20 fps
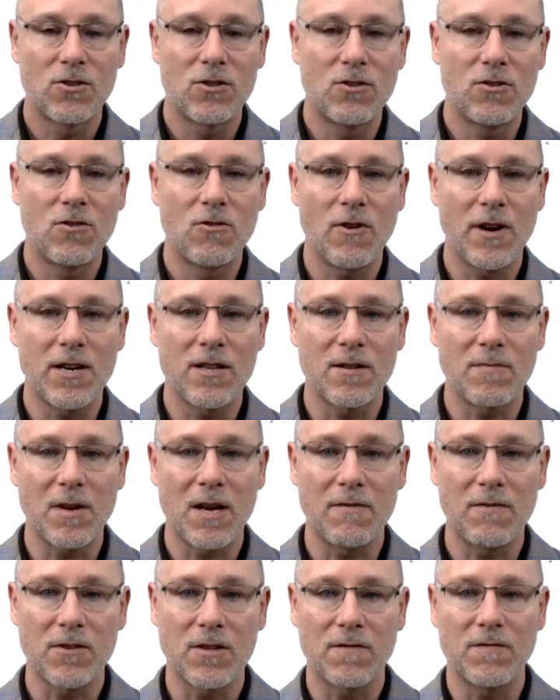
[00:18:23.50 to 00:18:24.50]
create some
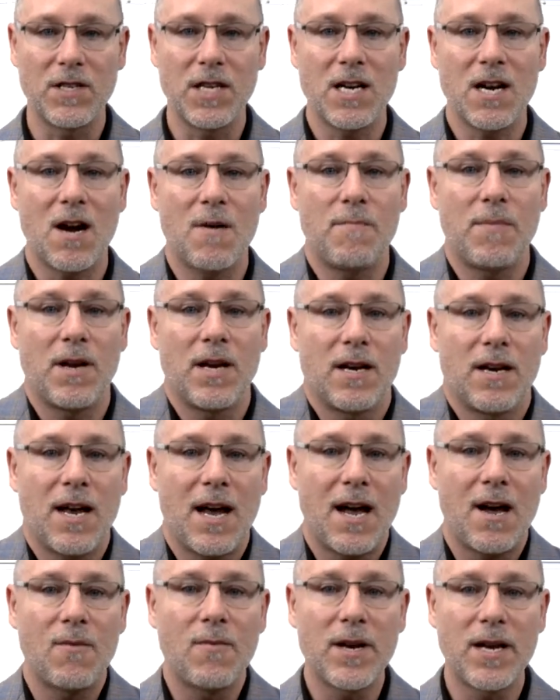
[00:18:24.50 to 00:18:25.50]
levels of decoupling.
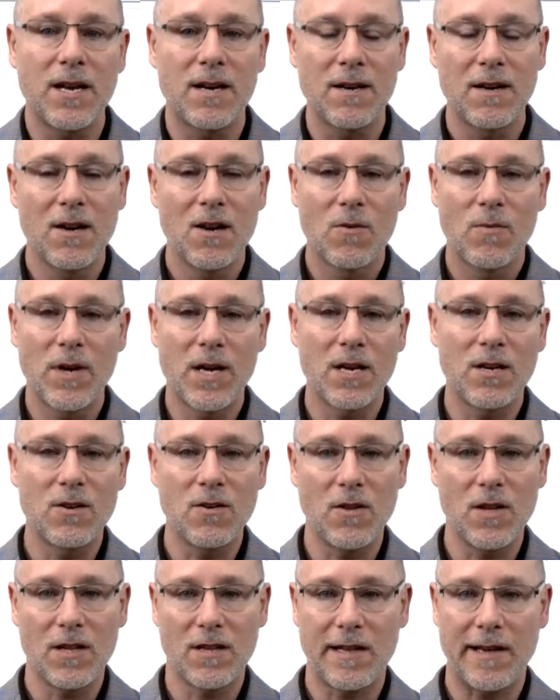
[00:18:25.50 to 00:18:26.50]
Now we can do
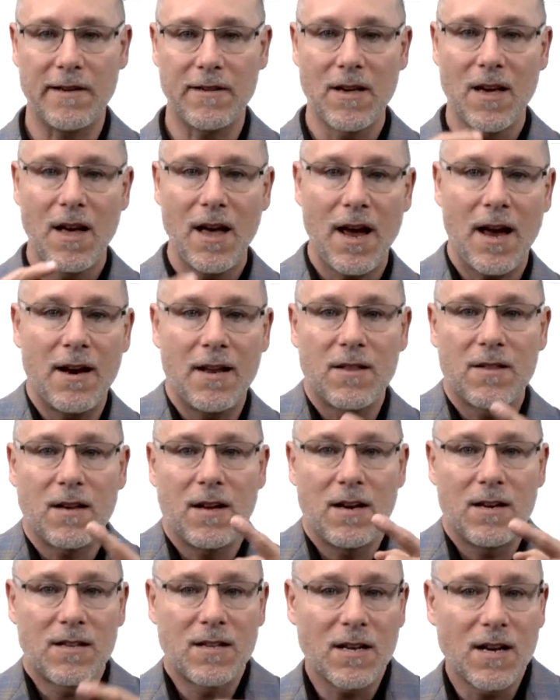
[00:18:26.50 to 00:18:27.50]
these things. And
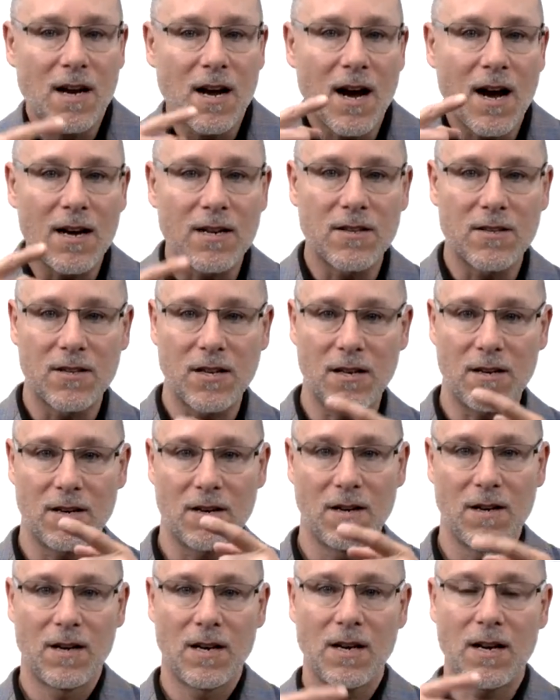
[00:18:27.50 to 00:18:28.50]
it's a constant
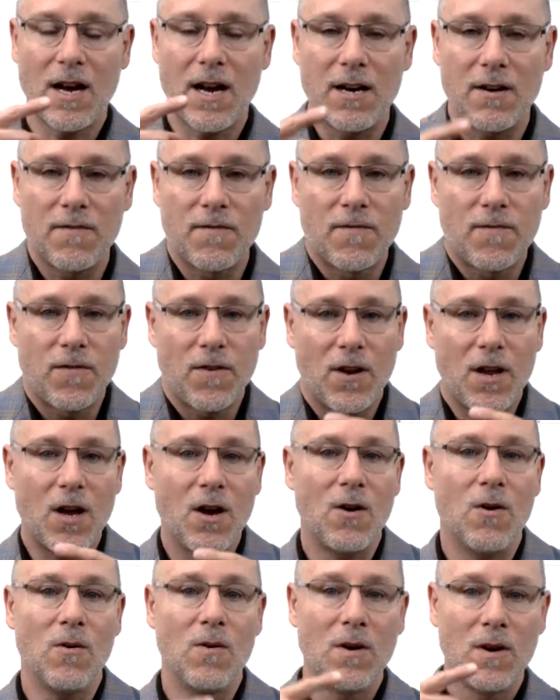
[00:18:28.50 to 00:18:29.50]
kind of
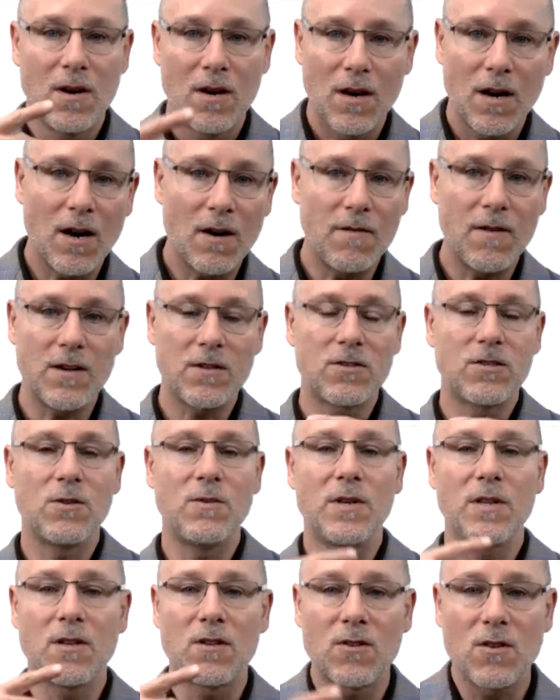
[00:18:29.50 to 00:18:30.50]
flow of us
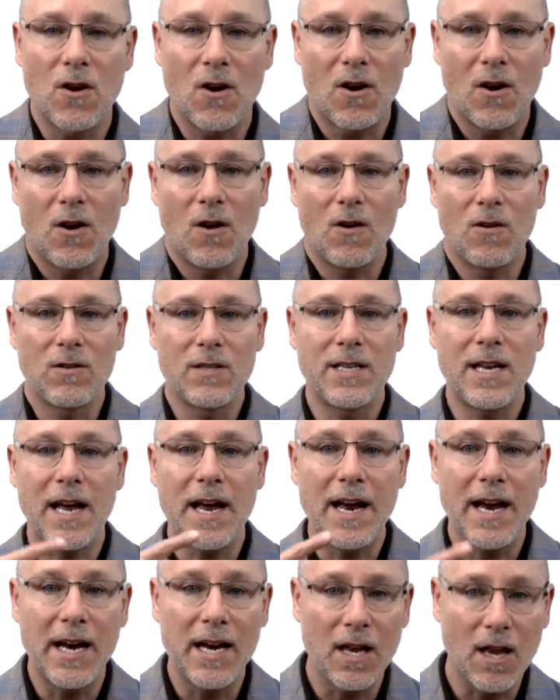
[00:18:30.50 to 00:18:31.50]
doing this all
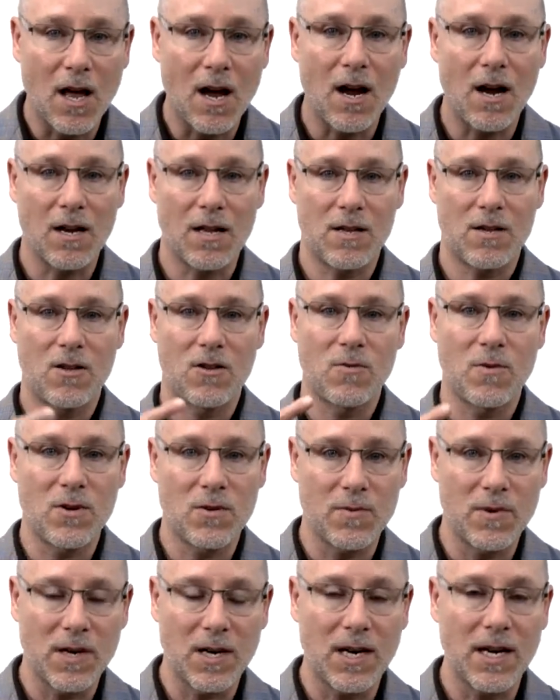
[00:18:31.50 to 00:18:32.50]
day long. This is what
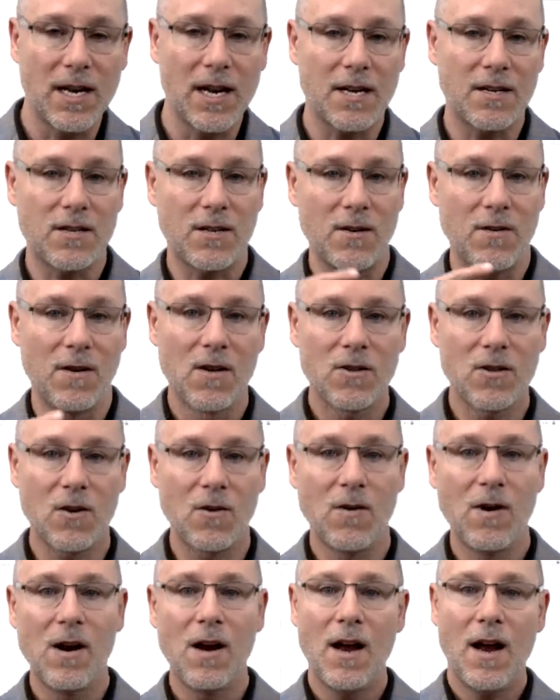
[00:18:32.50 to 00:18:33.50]
we're going to get to.
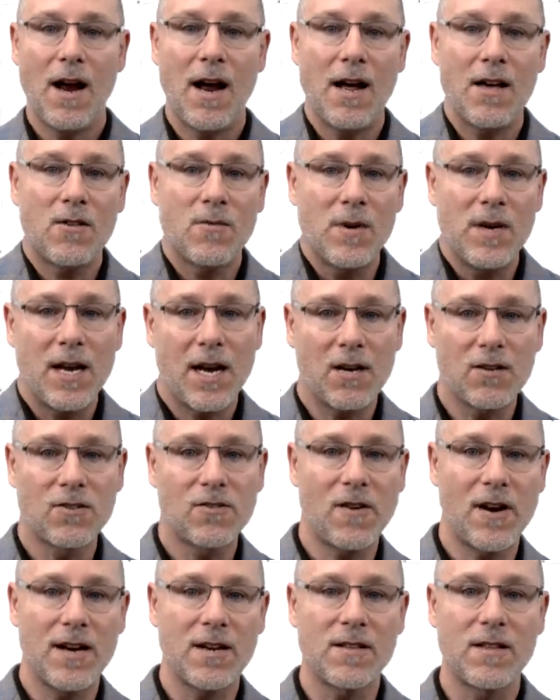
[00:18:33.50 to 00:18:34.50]
So as we now
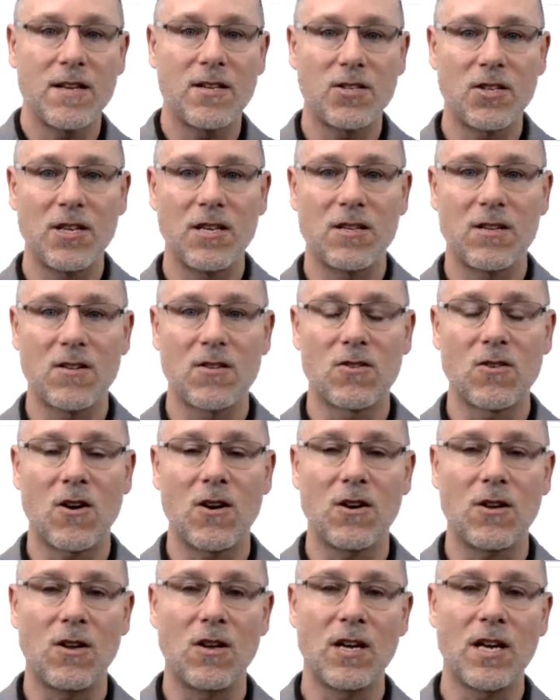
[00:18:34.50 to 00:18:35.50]
transition and to
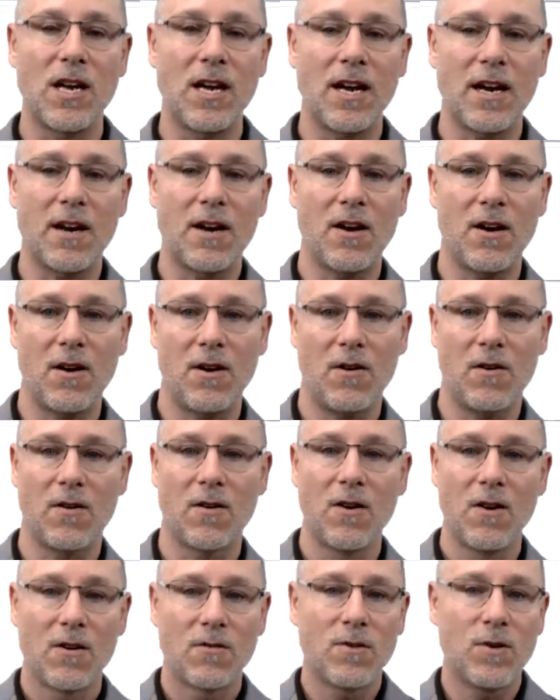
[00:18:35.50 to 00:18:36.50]
start looking at code,
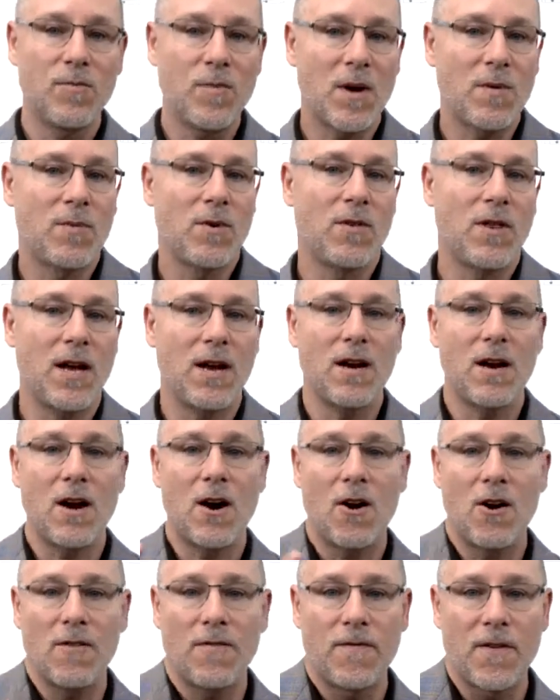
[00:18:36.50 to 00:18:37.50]
remember that
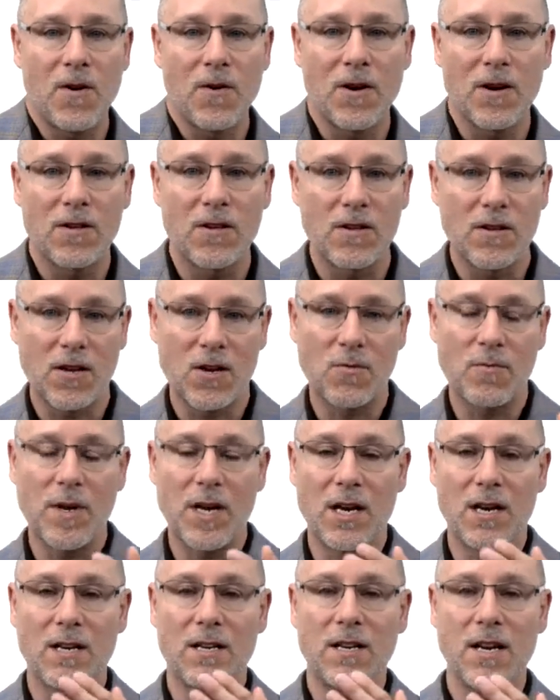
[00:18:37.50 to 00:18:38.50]
our focus is going to
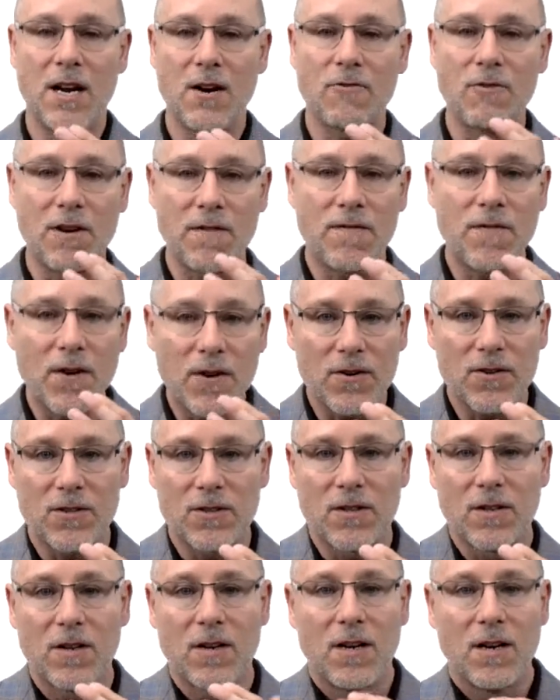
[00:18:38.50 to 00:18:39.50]
be integrity first.
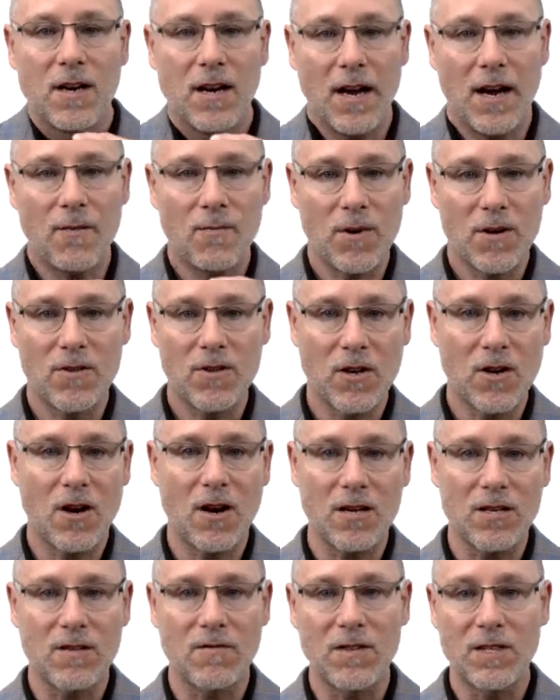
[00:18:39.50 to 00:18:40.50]
And what's the
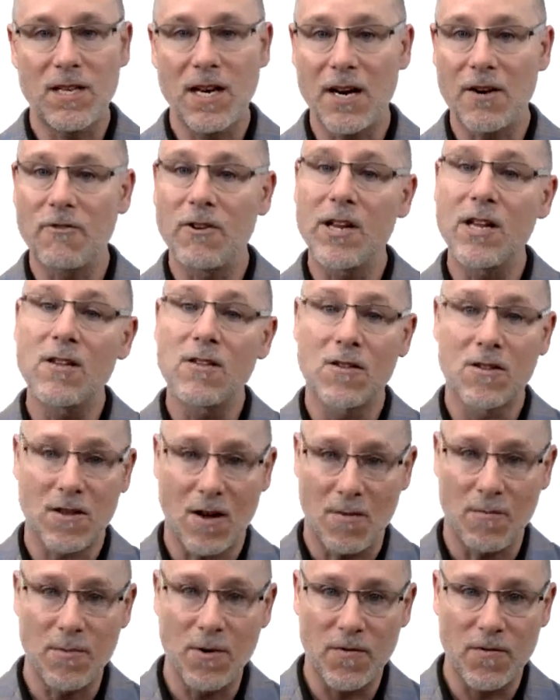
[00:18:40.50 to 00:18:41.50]
cost of integrity?
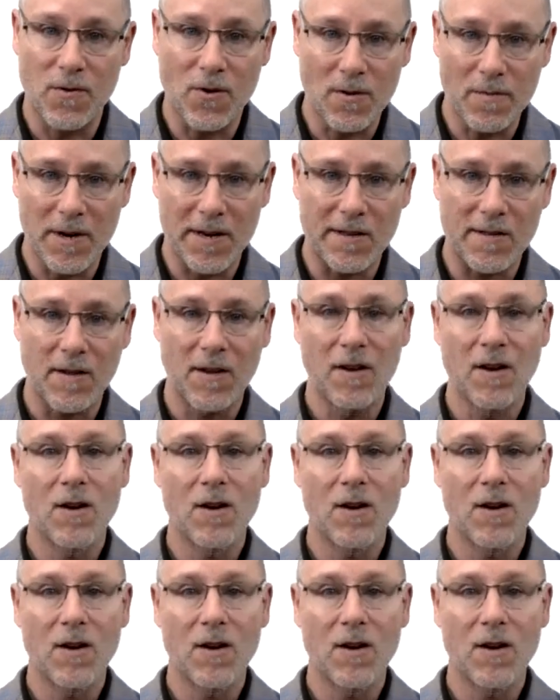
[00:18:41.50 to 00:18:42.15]
Some performance.